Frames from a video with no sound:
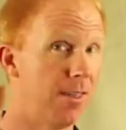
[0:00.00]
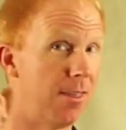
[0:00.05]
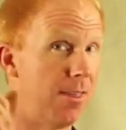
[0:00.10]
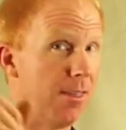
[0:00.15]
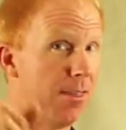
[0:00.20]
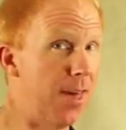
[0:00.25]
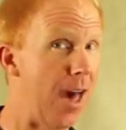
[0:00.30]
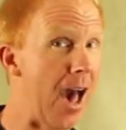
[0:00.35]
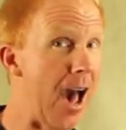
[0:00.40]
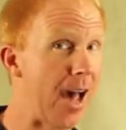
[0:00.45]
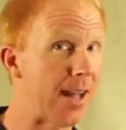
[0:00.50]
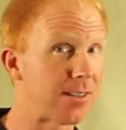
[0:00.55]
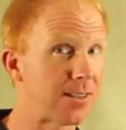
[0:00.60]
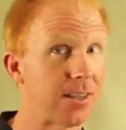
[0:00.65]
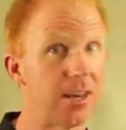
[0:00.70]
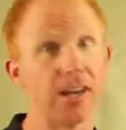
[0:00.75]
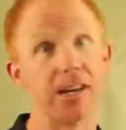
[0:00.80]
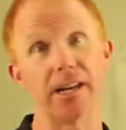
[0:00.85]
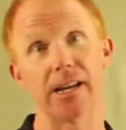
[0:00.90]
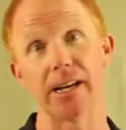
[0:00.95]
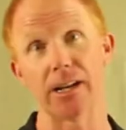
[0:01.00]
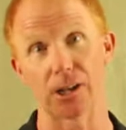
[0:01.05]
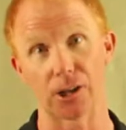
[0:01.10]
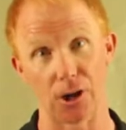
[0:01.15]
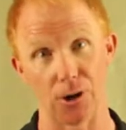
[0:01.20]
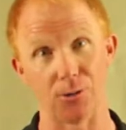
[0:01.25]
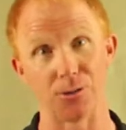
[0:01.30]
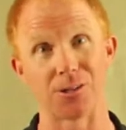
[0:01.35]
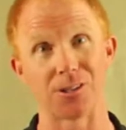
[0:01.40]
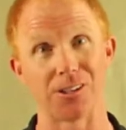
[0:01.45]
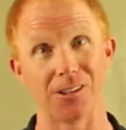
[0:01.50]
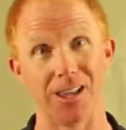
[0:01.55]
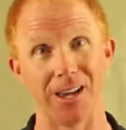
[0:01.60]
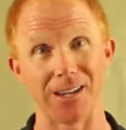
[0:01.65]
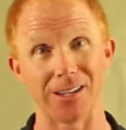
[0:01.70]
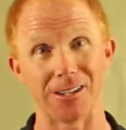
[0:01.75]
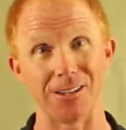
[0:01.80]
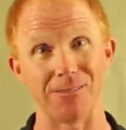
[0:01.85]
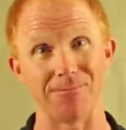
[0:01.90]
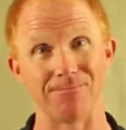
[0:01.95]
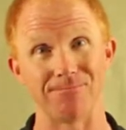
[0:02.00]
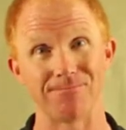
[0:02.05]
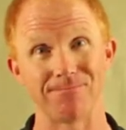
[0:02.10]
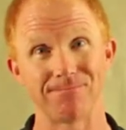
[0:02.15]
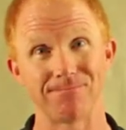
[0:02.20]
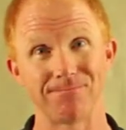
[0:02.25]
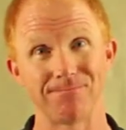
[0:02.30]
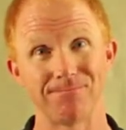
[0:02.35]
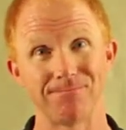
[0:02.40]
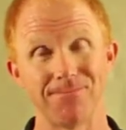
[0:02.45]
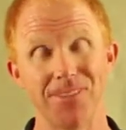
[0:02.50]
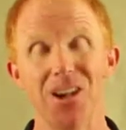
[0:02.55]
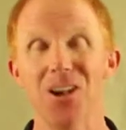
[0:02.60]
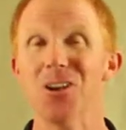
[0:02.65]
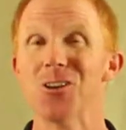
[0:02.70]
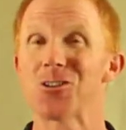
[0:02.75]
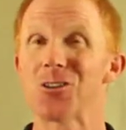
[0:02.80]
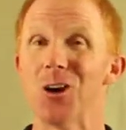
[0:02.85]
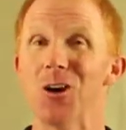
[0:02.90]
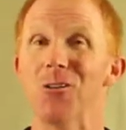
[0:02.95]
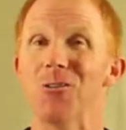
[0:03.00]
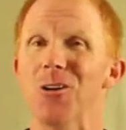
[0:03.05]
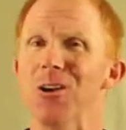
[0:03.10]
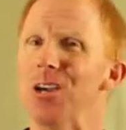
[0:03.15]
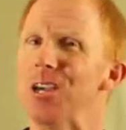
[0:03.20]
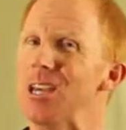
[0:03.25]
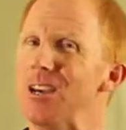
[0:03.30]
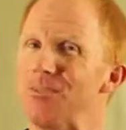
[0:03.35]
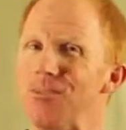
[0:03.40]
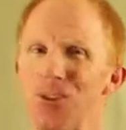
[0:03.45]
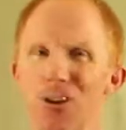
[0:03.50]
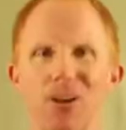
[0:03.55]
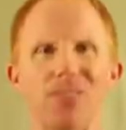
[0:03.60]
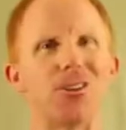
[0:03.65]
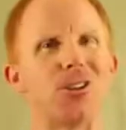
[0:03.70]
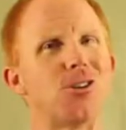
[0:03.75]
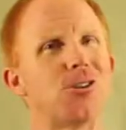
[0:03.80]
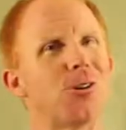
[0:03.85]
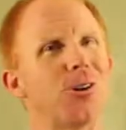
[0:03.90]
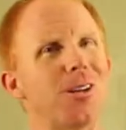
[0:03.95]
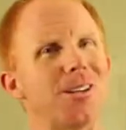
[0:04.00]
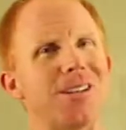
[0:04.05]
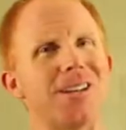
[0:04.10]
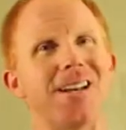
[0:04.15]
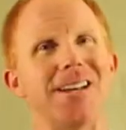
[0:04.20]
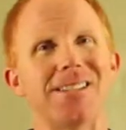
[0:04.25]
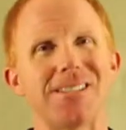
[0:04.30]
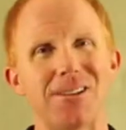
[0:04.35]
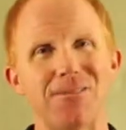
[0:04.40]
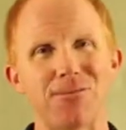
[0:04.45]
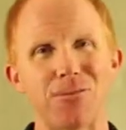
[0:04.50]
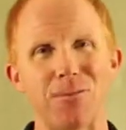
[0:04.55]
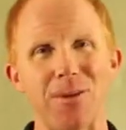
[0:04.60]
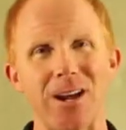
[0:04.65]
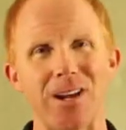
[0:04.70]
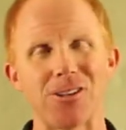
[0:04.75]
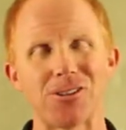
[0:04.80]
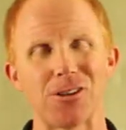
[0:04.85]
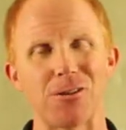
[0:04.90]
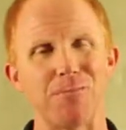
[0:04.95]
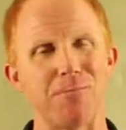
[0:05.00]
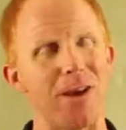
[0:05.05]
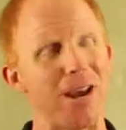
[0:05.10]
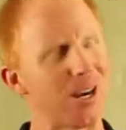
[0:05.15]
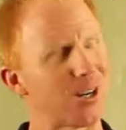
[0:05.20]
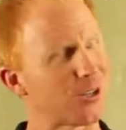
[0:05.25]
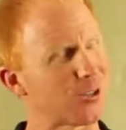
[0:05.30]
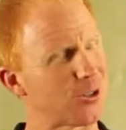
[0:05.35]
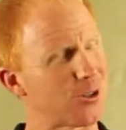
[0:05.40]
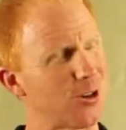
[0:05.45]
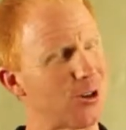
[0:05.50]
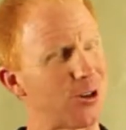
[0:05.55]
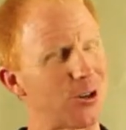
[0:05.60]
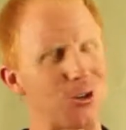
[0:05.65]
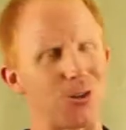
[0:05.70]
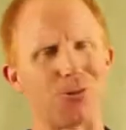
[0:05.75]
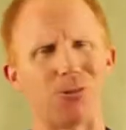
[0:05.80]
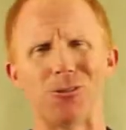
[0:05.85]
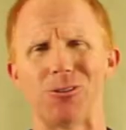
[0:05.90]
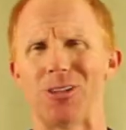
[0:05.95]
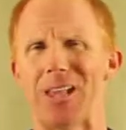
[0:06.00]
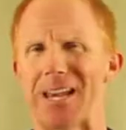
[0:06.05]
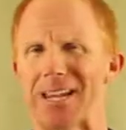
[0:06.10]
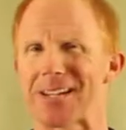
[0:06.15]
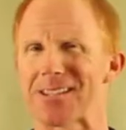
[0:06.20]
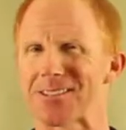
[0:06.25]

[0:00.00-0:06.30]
That's how you get a coach to like you. So, if you have enjoyed today's information, make sure you like